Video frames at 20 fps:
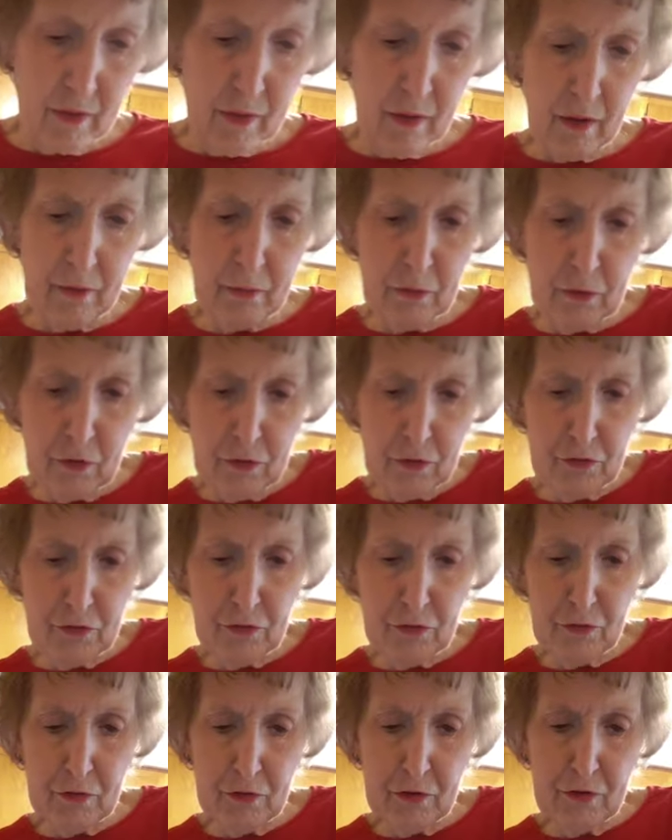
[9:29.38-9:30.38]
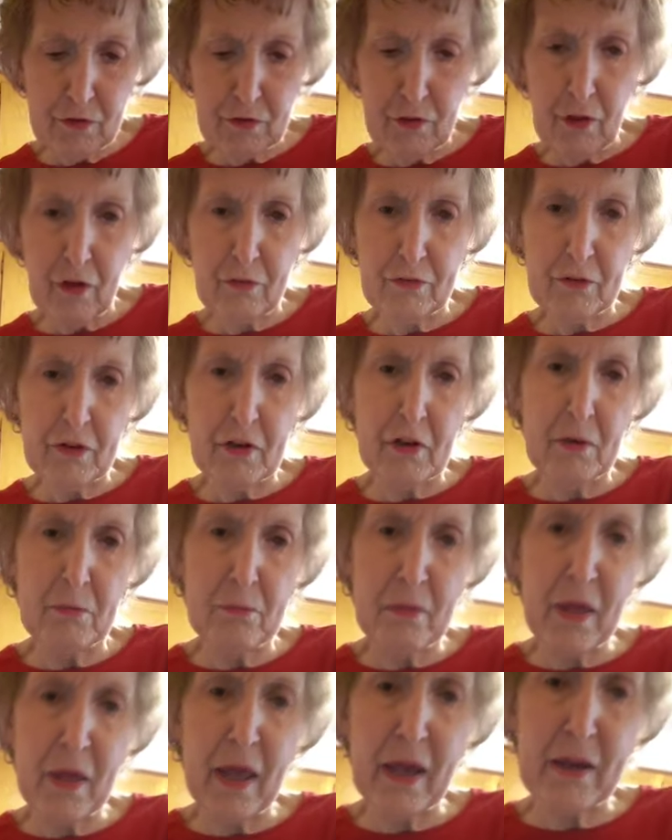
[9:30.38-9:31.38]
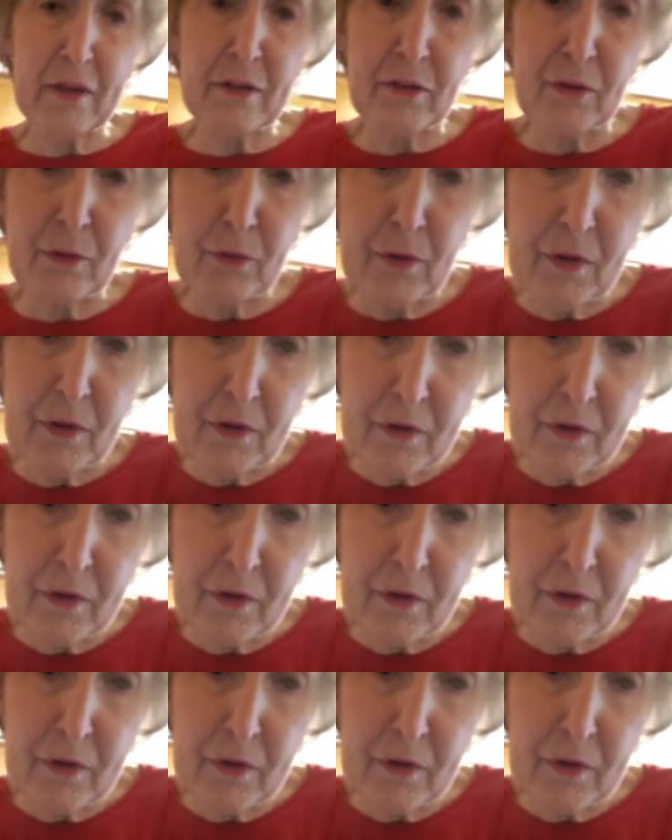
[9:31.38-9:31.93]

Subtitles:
I'm going to turn this off and come back to it.